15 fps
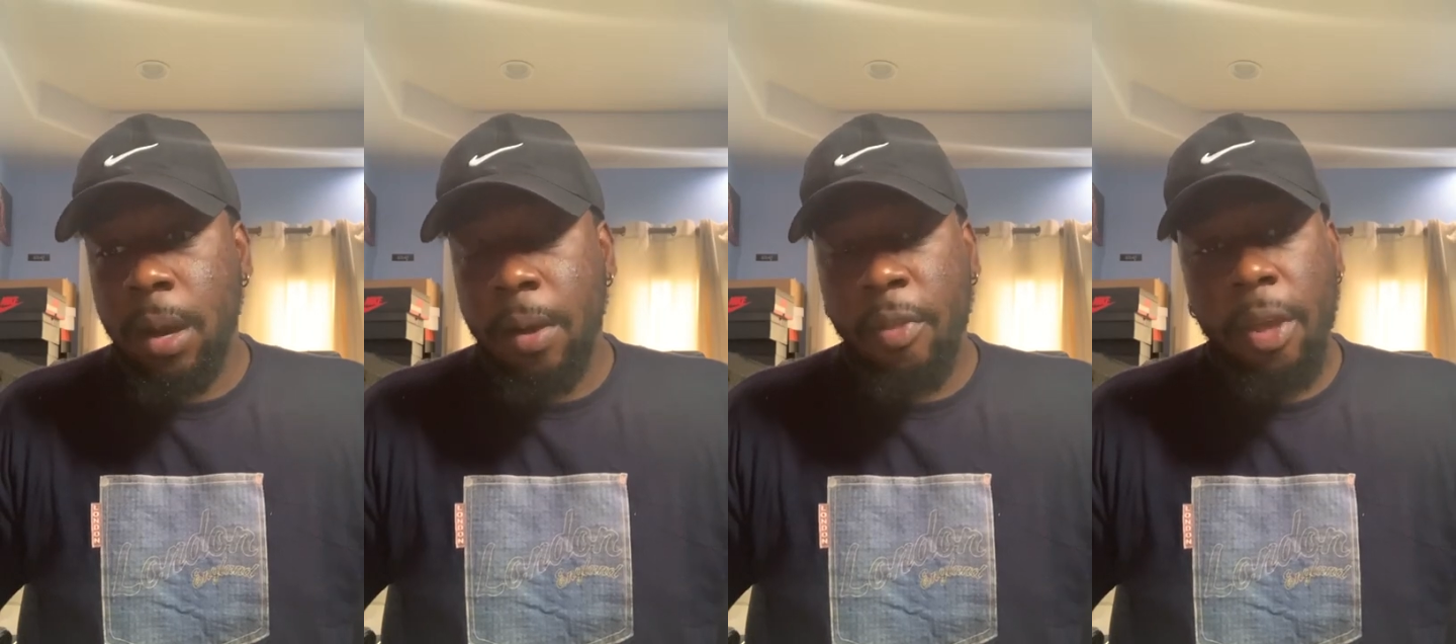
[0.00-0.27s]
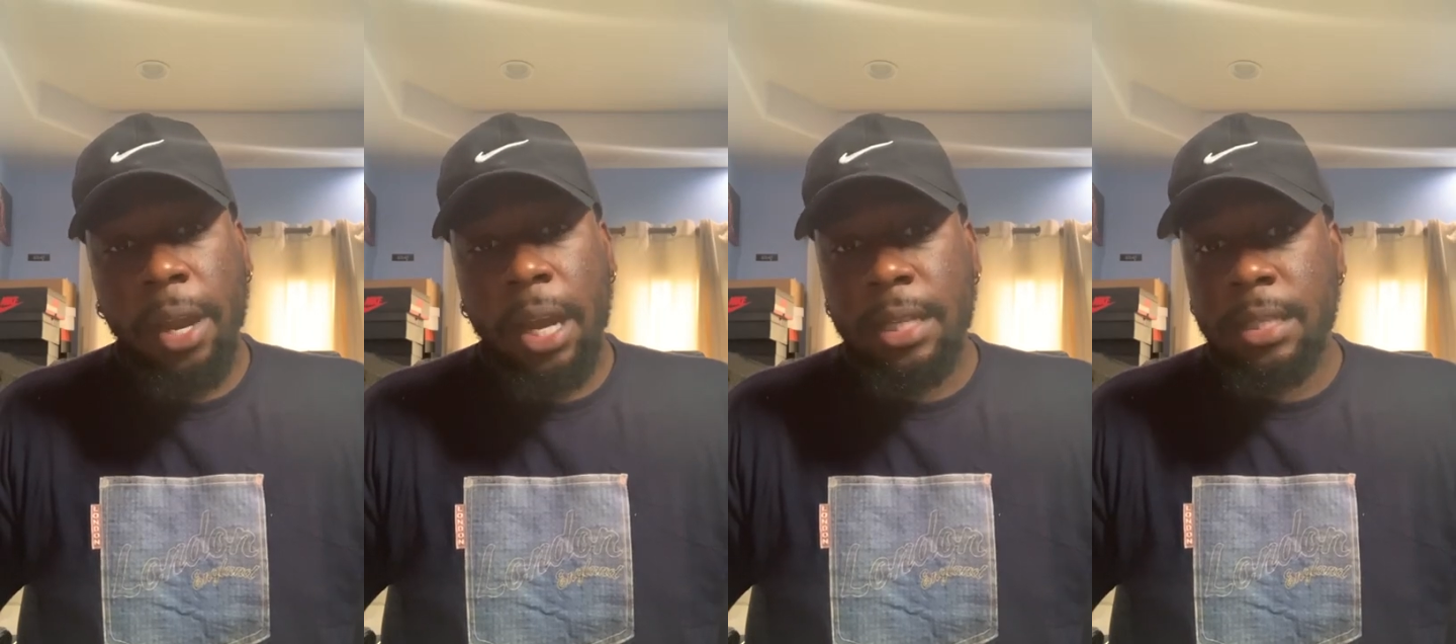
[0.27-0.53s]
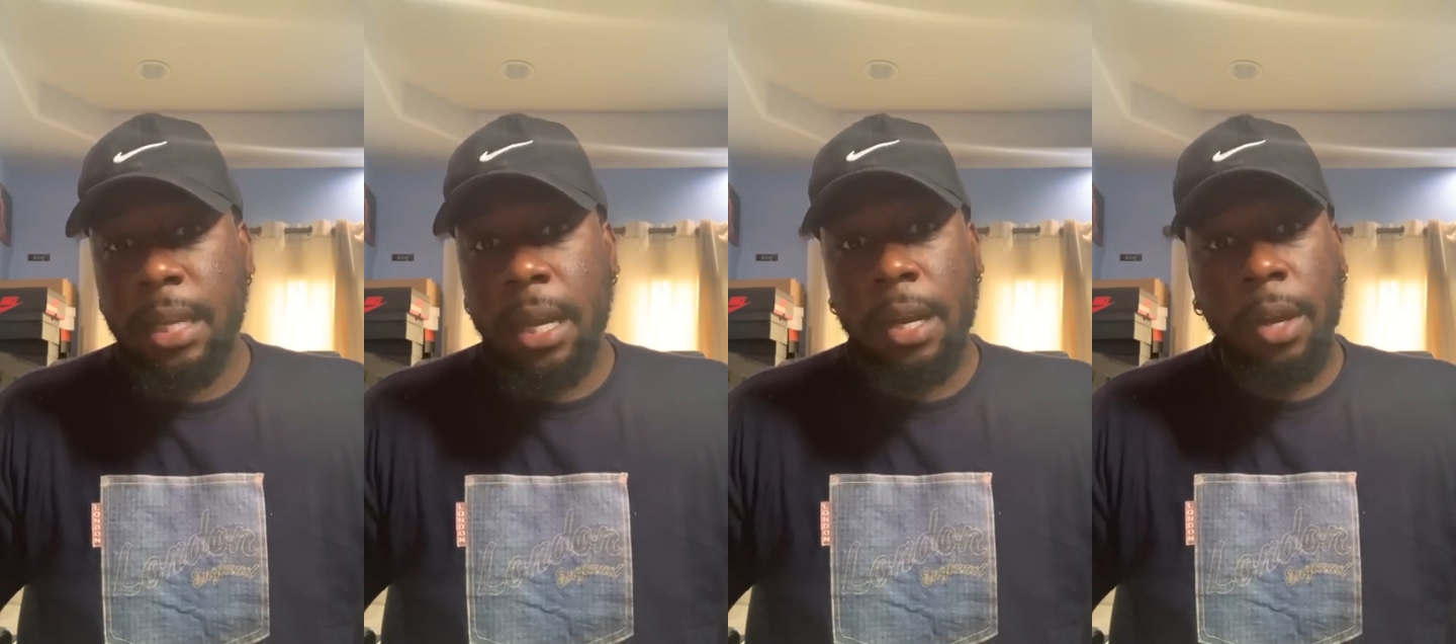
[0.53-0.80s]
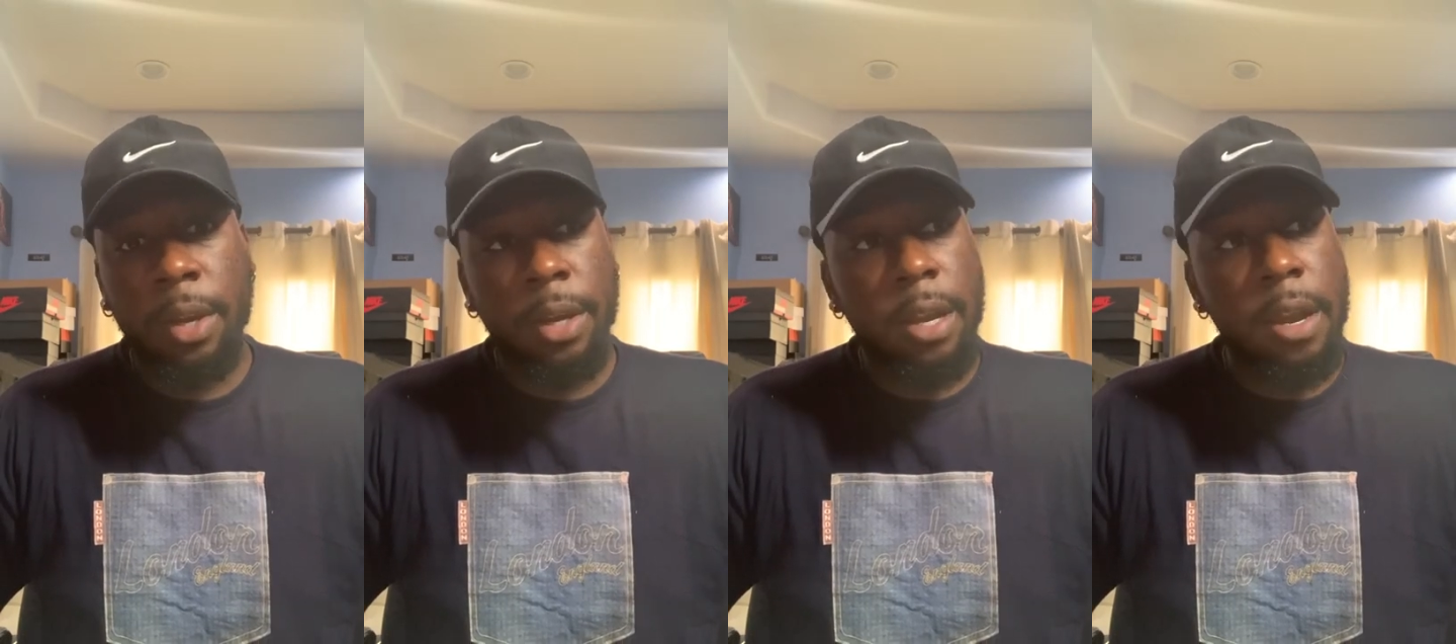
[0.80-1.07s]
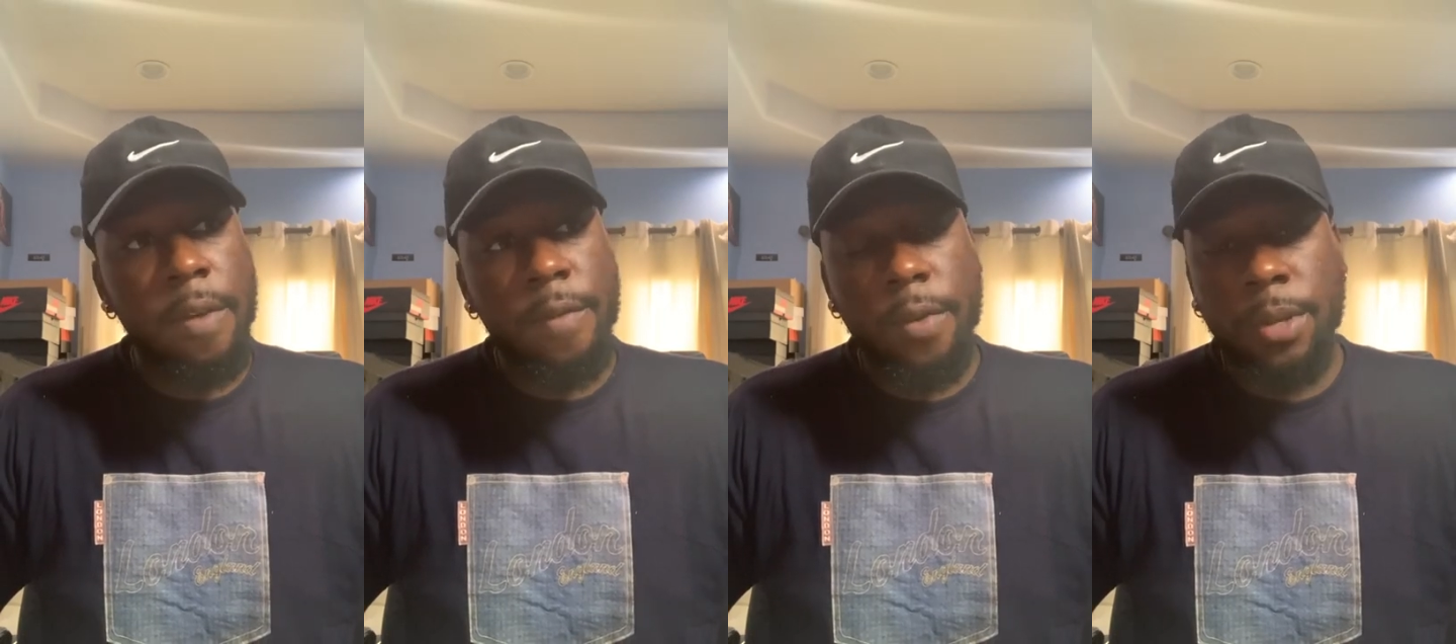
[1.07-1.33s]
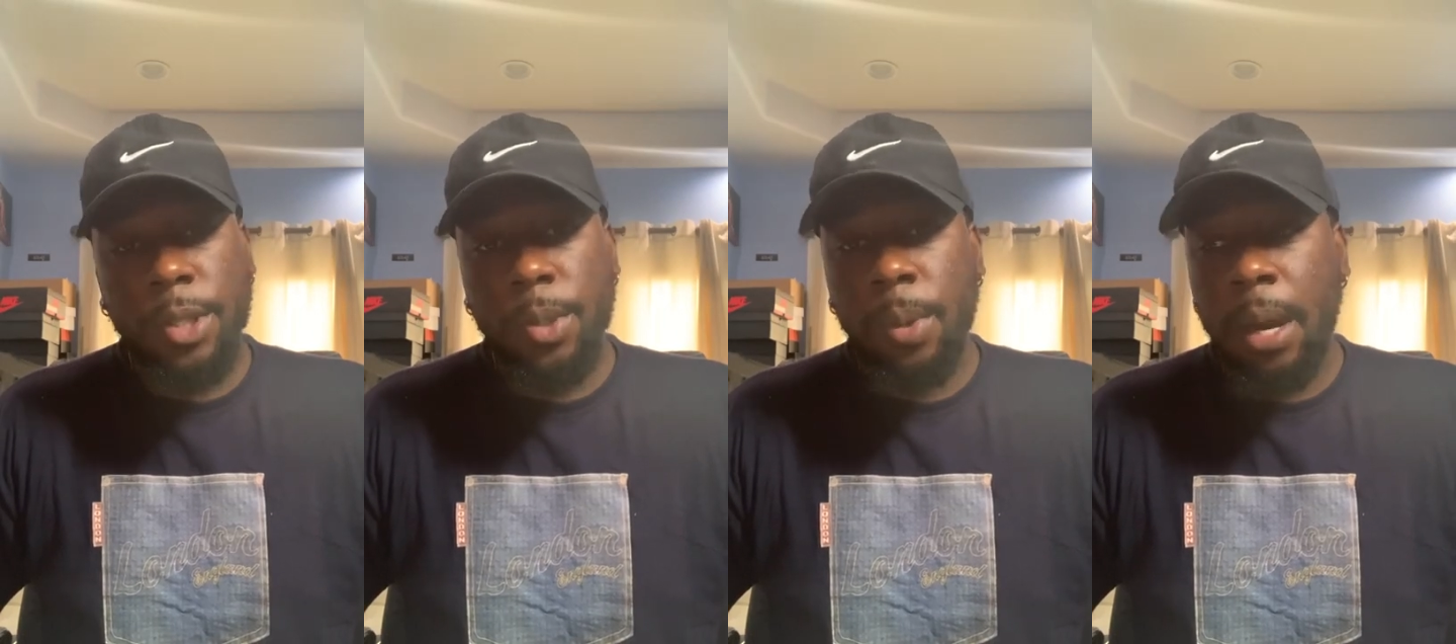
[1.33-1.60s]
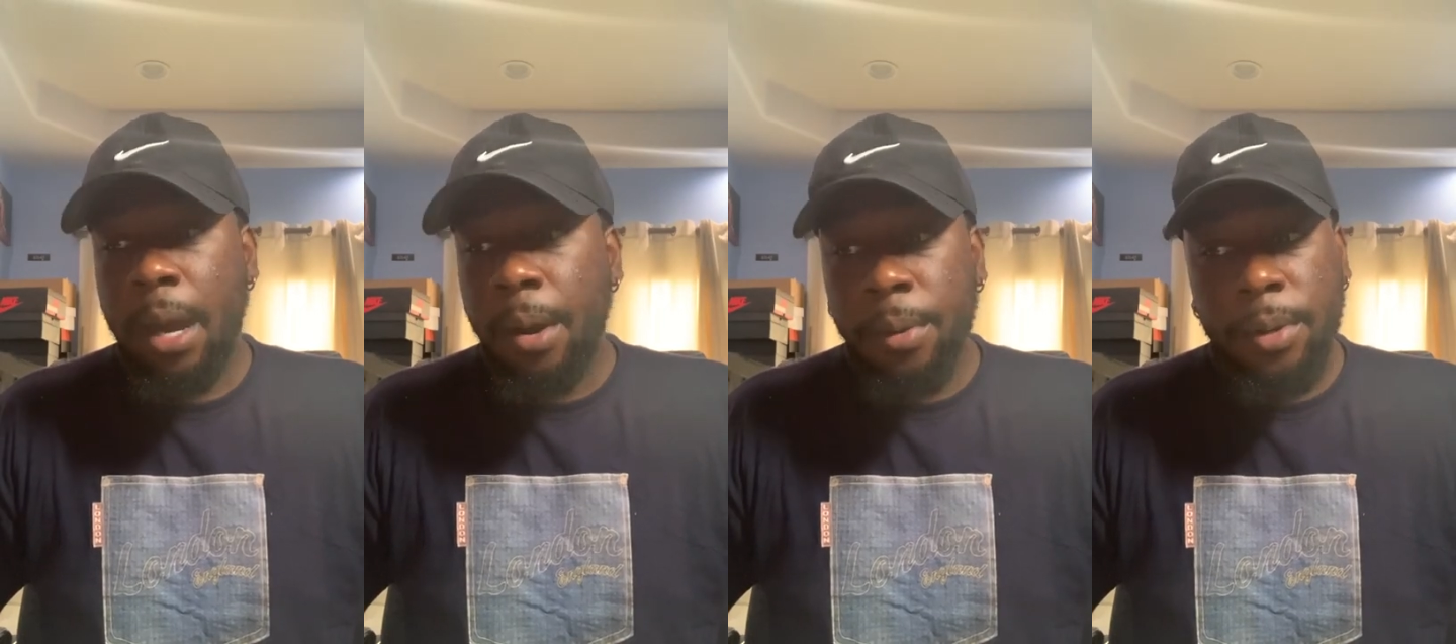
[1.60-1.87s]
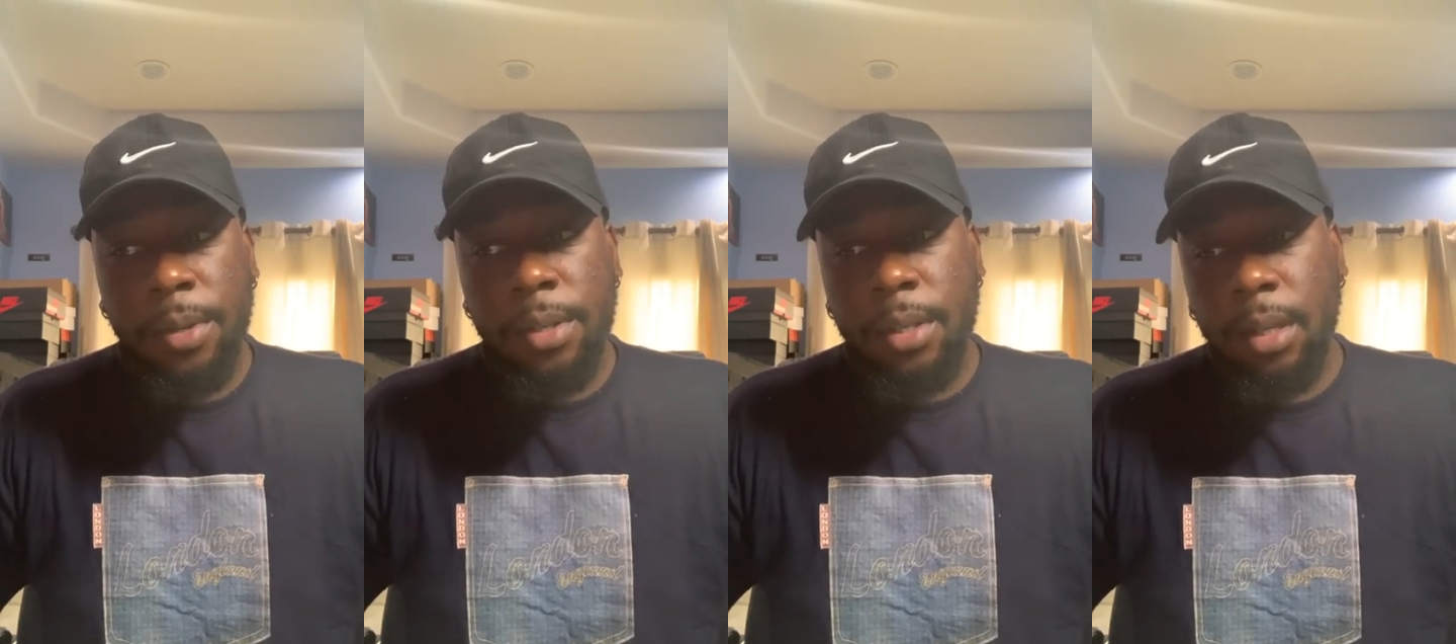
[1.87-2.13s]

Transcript: I think I stayed on there for two hours.